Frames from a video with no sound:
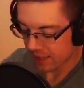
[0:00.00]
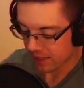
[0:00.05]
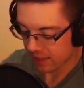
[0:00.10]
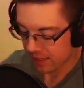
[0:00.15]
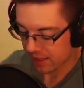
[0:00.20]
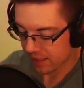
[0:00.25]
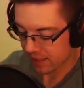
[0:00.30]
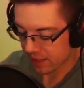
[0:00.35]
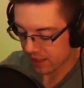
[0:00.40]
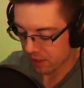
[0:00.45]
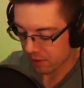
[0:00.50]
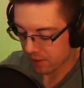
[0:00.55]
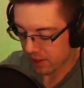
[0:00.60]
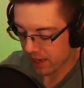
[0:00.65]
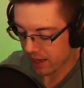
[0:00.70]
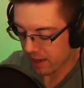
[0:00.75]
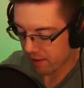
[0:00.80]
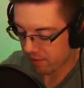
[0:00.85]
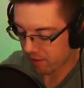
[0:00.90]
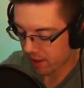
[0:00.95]
So here we
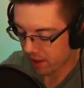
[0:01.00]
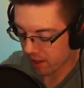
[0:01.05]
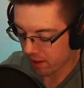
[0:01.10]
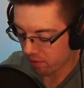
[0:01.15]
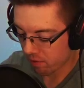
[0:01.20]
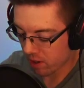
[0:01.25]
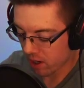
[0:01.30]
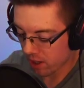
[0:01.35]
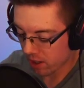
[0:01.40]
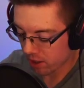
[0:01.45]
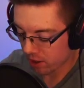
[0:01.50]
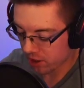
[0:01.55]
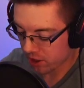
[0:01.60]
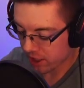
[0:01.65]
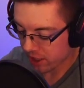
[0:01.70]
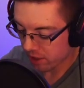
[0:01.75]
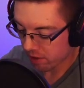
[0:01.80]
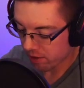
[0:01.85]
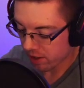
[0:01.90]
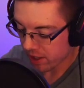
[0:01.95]
have the rocket
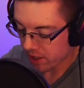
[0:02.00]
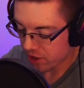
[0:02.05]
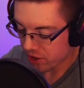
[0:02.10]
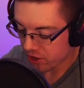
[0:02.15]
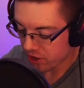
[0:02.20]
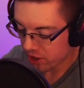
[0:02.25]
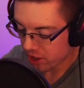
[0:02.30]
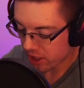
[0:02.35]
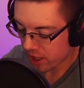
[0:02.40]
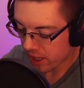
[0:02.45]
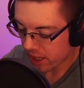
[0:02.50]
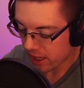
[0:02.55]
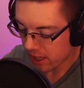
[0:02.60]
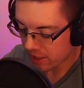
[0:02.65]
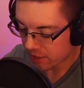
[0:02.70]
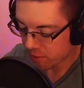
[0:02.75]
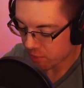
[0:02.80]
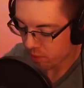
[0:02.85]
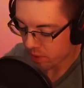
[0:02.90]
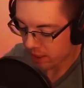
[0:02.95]
artillery
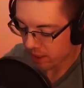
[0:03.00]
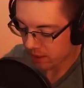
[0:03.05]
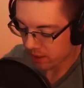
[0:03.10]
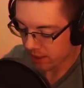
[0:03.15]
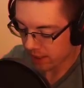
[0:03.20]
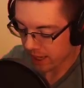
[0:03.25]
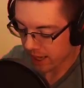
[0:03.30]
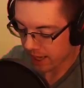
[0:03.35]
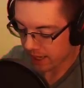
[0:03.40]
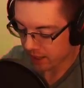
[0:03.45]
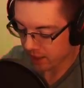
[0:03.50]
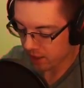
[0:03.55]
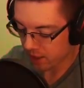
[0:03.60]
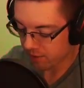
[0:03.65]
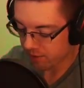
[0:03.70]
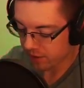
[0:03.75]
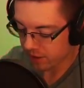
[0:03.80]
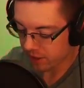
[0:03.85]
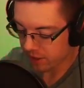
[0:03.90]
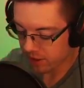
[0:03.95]
just barely hanging
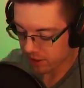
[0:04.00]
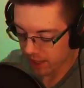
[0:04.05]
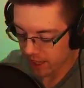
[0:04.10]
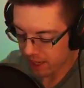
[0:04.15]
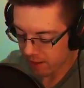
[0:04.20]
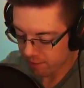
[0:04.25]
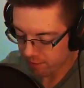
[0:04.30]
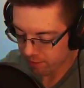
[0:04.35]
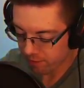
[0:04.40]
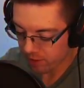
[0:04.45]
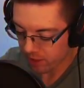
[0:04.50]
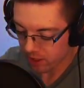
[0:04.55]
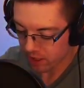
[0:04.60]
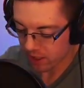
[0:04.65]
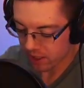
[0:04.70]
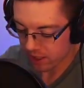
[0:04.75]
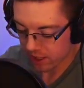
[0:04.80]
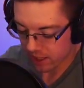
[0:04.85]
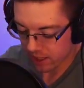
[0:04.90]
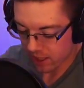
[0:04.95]
on for dear life,
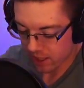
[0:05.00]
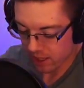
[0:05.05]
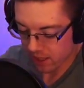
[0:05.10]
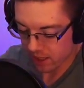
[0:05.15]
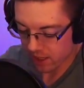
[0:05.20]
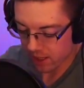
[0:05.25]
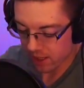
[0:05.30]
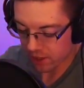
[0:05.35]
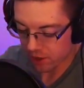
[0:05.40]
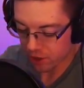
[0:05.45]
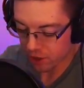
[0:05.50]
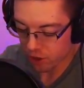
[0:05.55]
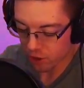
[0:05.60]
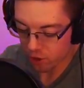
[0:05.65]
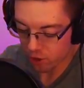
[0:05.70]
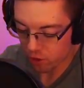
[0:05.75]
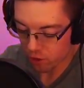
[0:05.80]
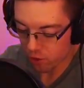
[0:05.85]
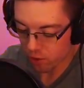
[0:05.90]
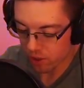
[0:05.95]
and then the
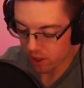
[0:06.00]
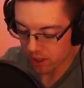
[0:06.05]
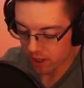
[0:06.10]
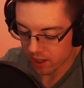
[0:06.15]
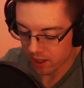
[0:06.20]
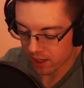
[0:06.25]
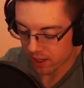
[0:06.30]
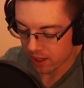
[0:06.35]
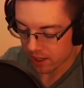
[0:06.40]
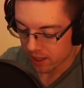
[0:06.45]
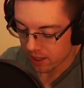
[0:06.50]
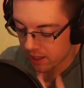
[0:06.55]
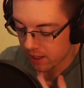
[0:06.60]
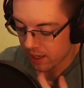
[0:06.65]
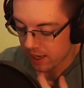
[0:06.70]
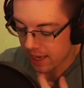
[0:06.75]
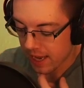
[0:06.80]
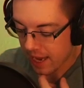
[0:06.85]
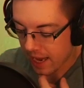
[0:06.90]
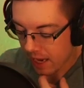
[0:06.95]
2
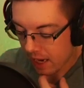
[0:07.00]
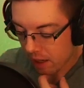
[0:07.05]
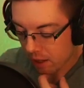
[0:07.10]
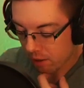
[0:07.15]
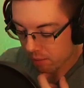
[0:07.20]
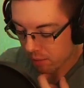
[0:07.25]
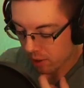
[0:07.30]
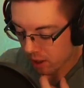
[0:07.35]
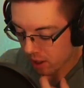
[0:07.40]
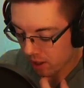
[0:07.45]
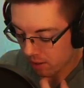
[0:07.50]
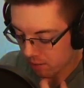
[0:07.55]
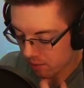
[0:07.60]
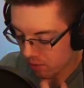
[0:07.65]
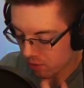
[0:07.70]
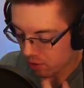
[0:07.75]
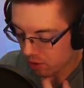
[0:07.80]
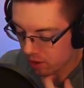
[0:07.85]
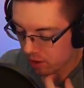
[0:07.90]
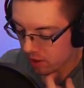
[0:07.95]
air
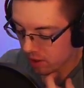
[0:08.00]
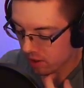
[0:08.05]
bombs.